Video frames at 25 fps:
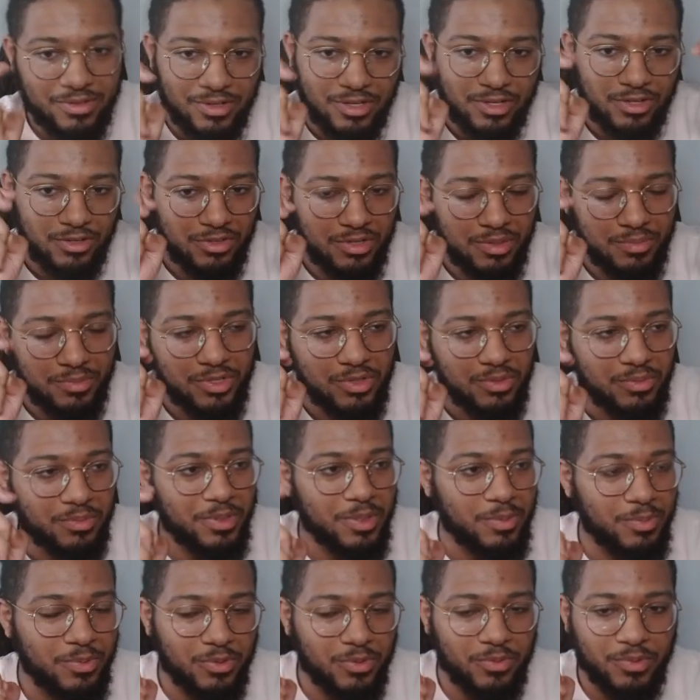the criminal
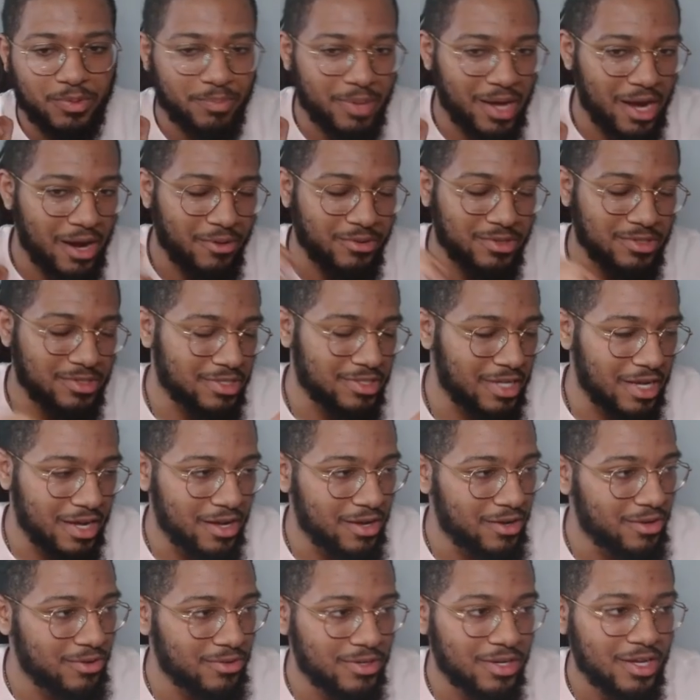people with powers
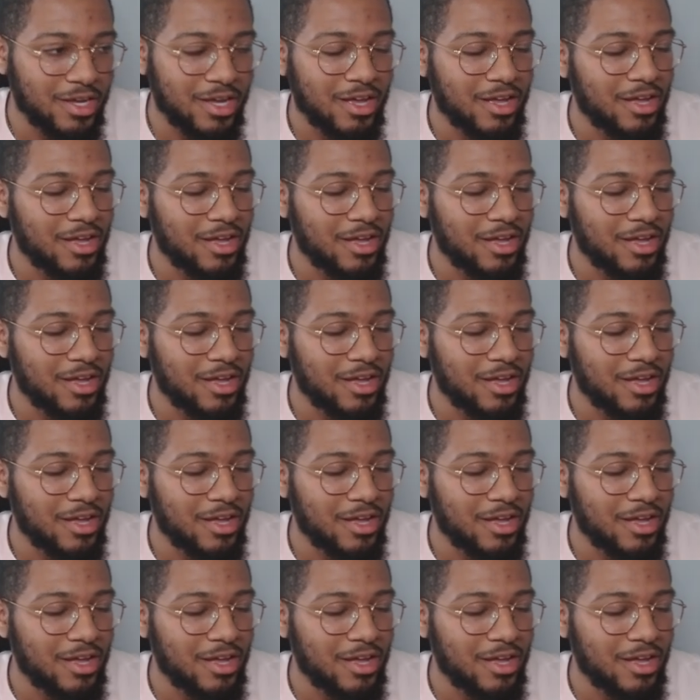down